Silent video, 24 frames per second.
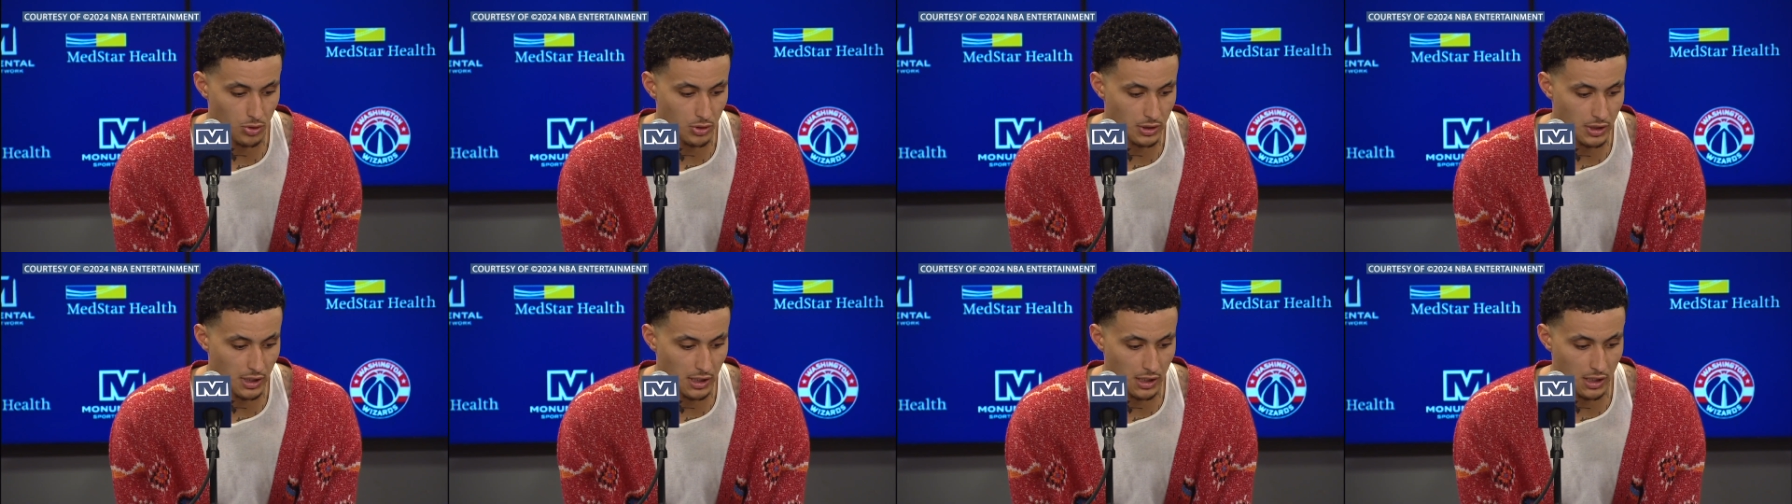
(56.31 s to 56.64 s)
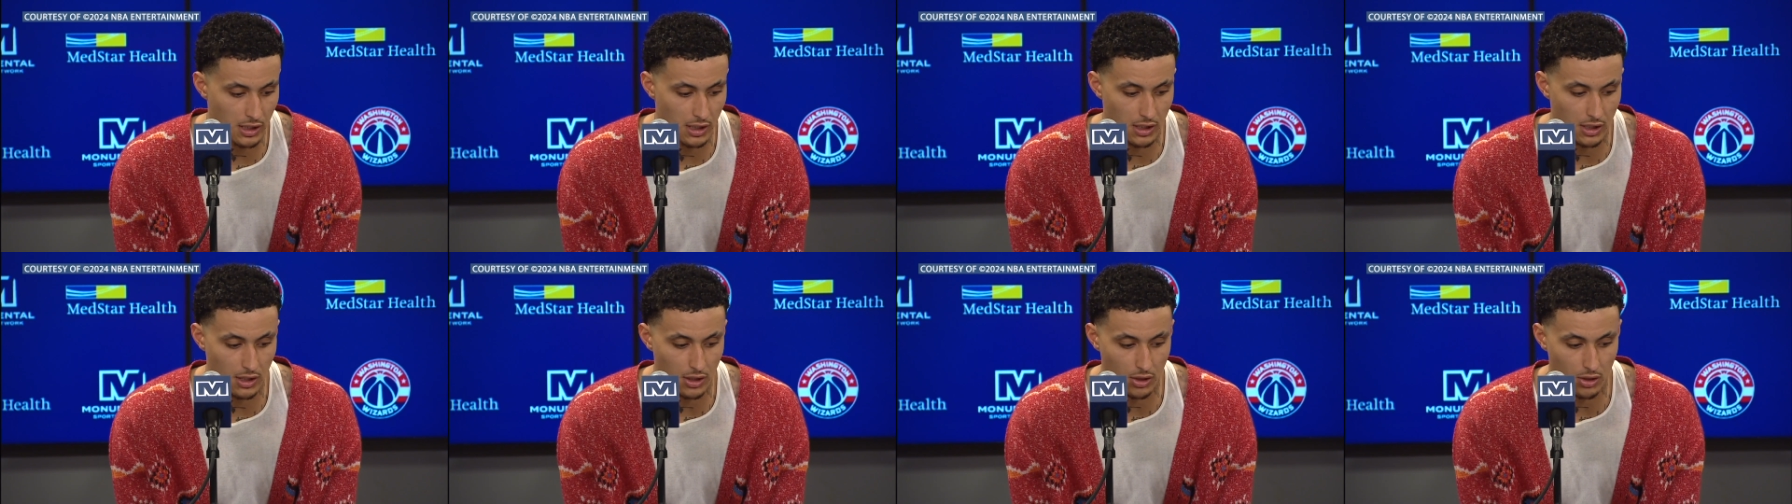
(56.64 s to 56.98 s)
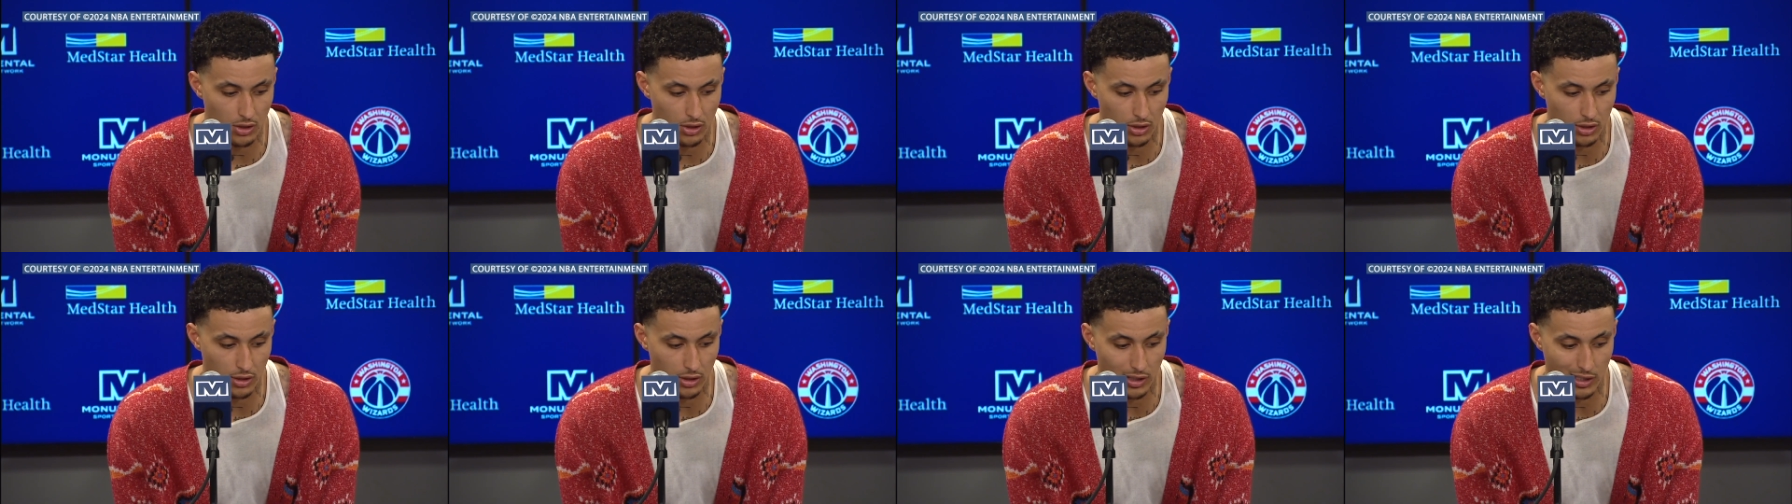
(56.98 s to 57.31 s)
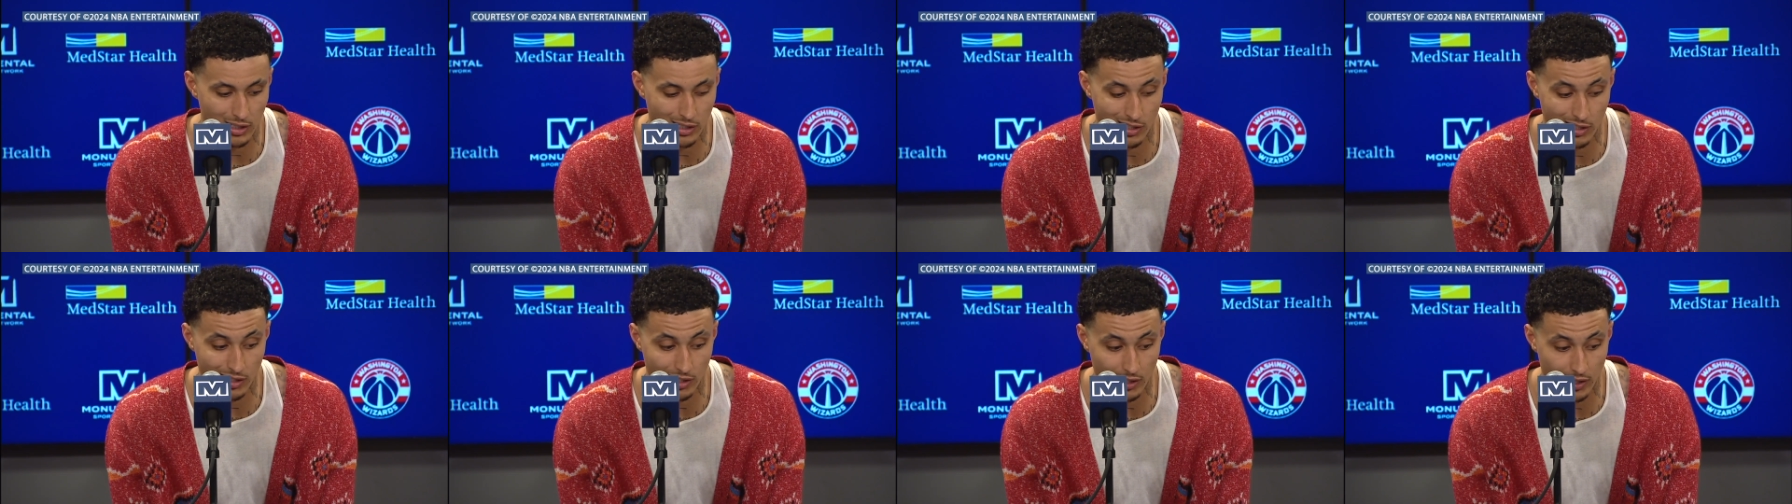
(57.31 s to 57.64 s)
at the end
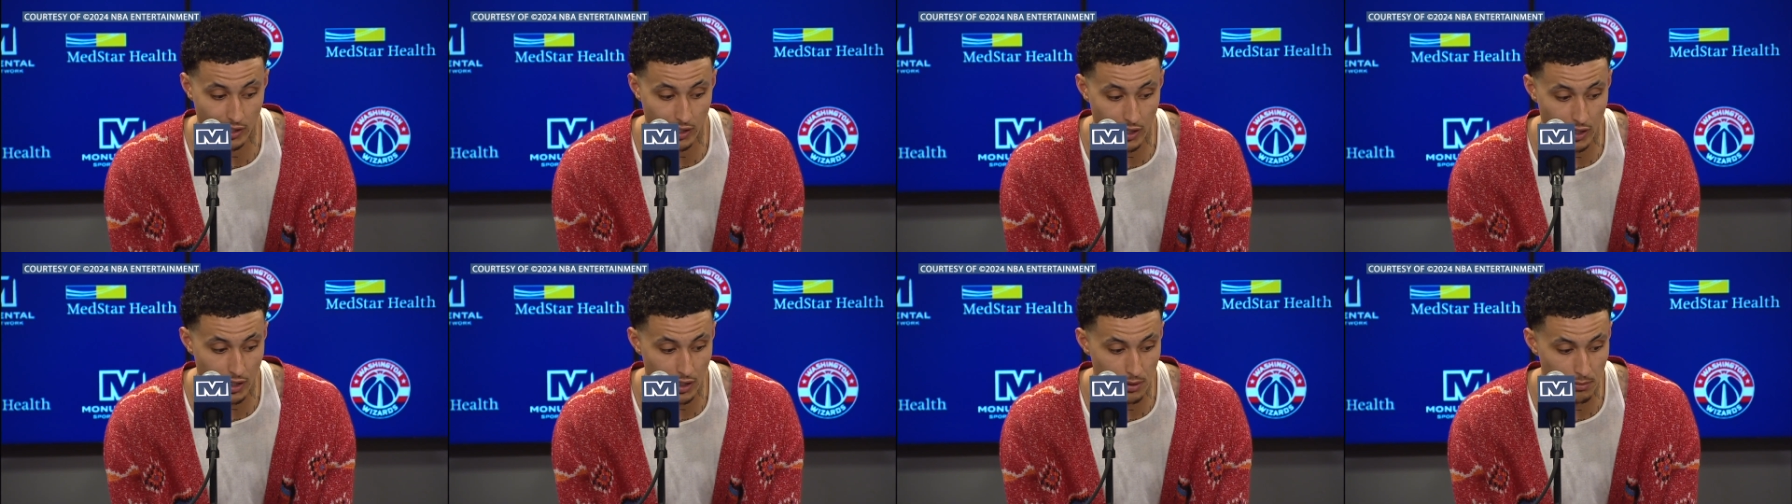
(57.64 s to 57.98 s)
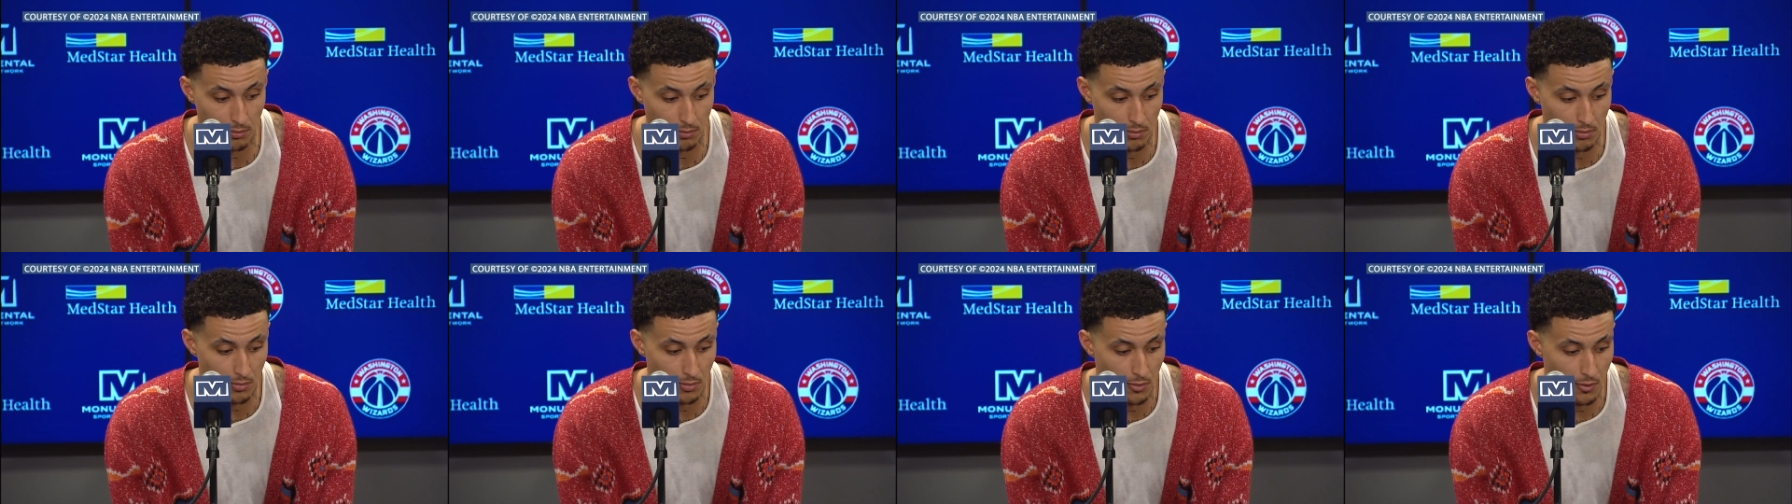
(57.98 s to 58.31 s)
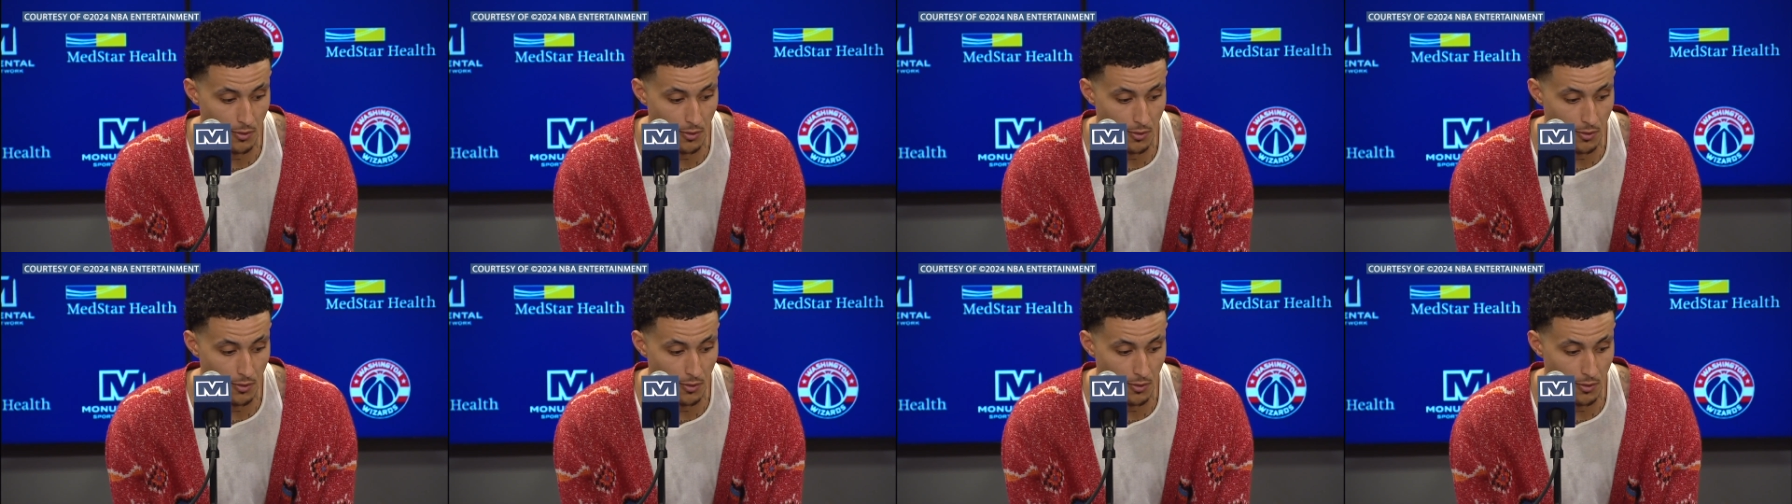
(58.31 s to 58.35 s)
of the game,